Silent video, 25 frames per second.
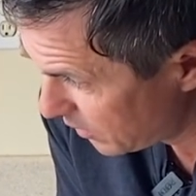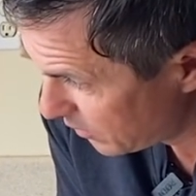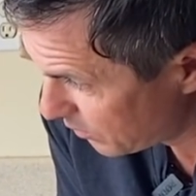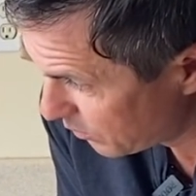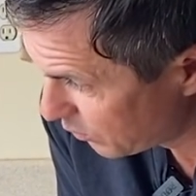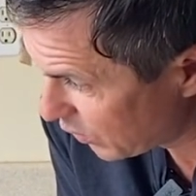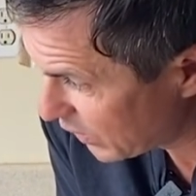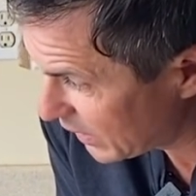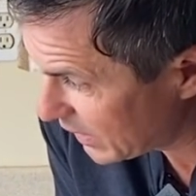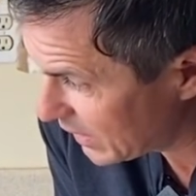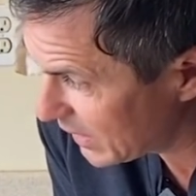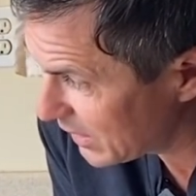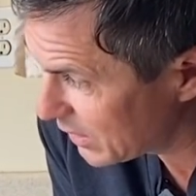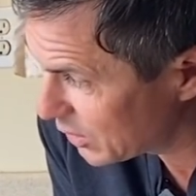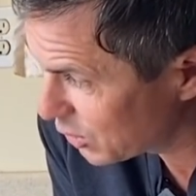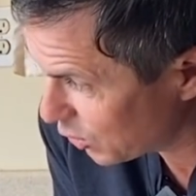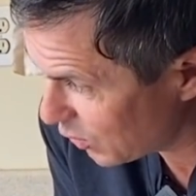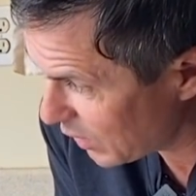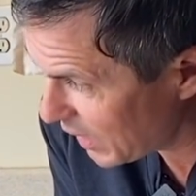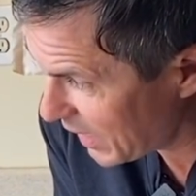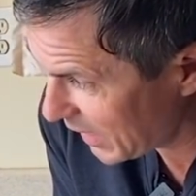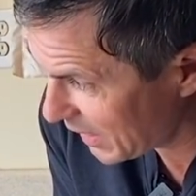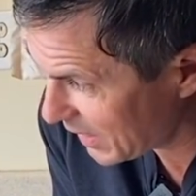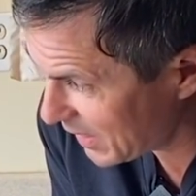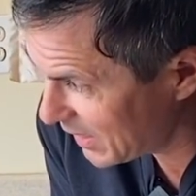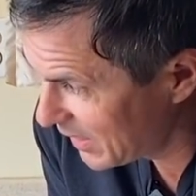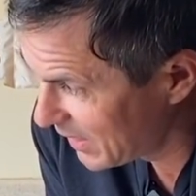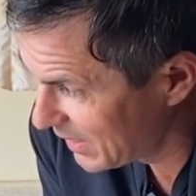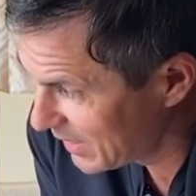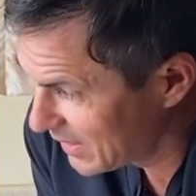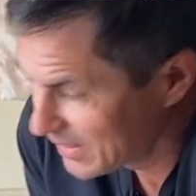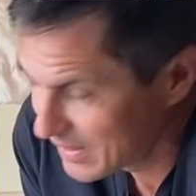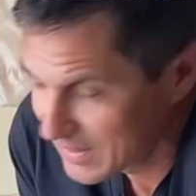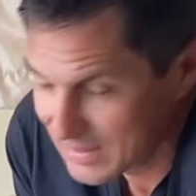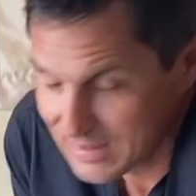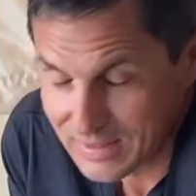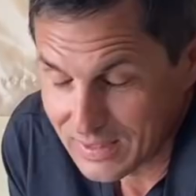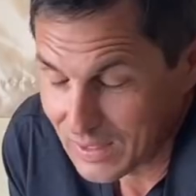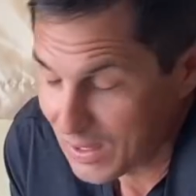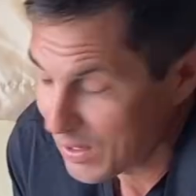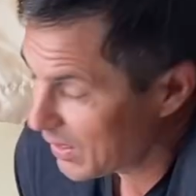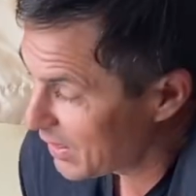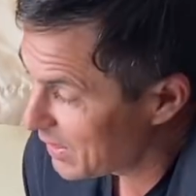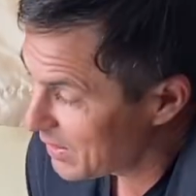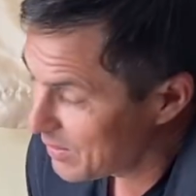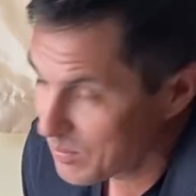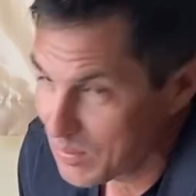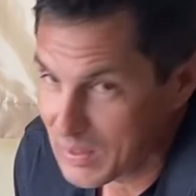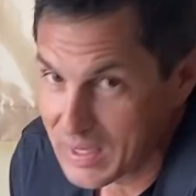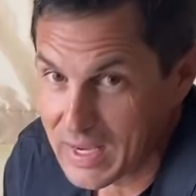Brinley trick.
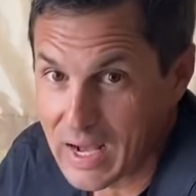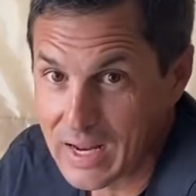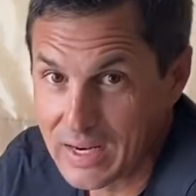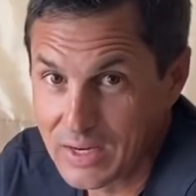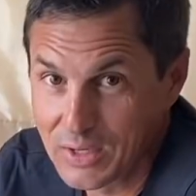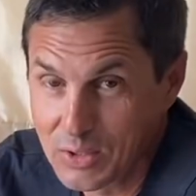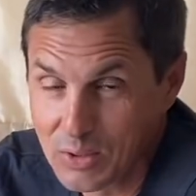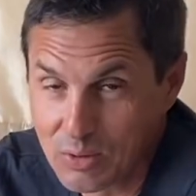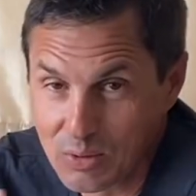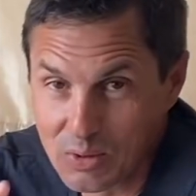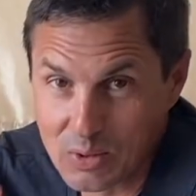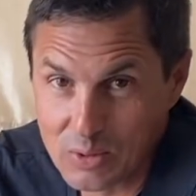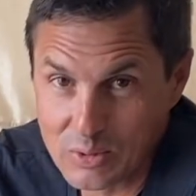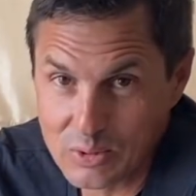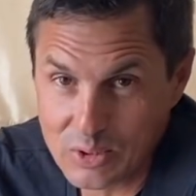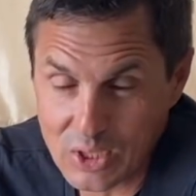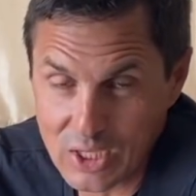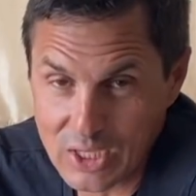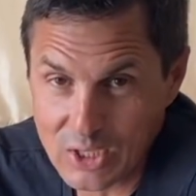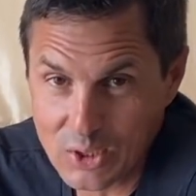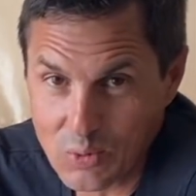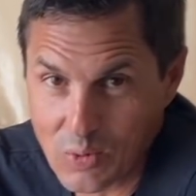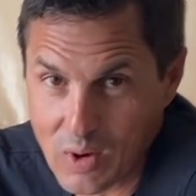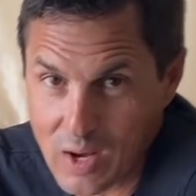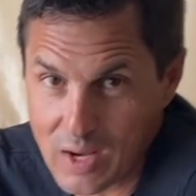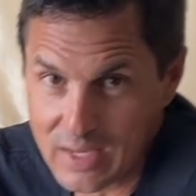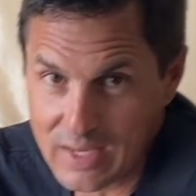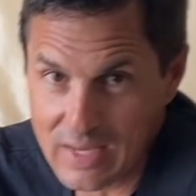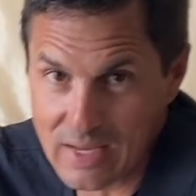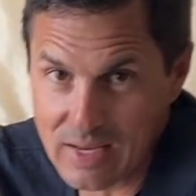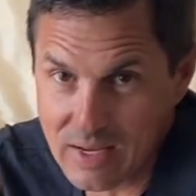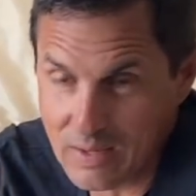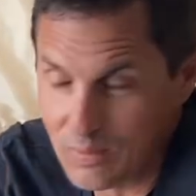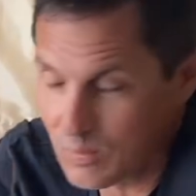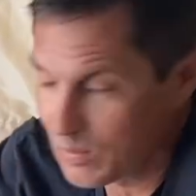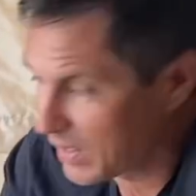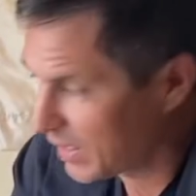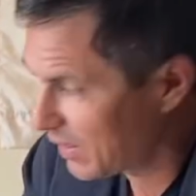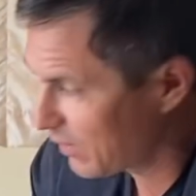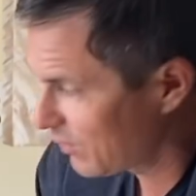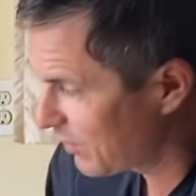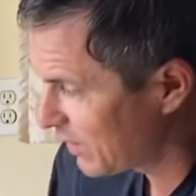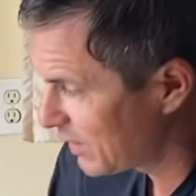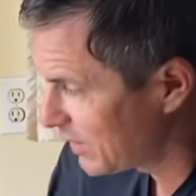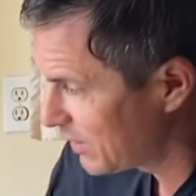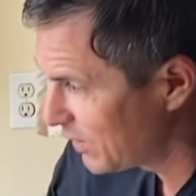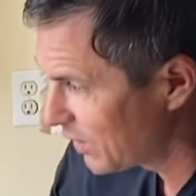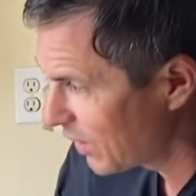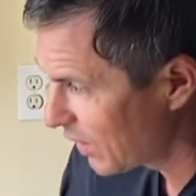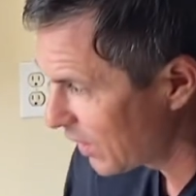Sorry, we gotta do loose leash walking. We gotta
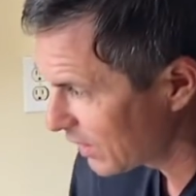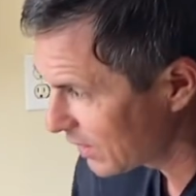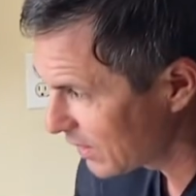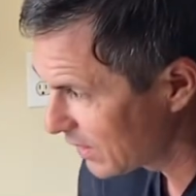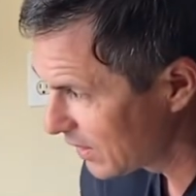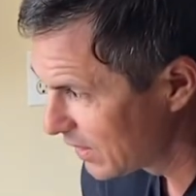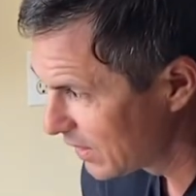find a dog.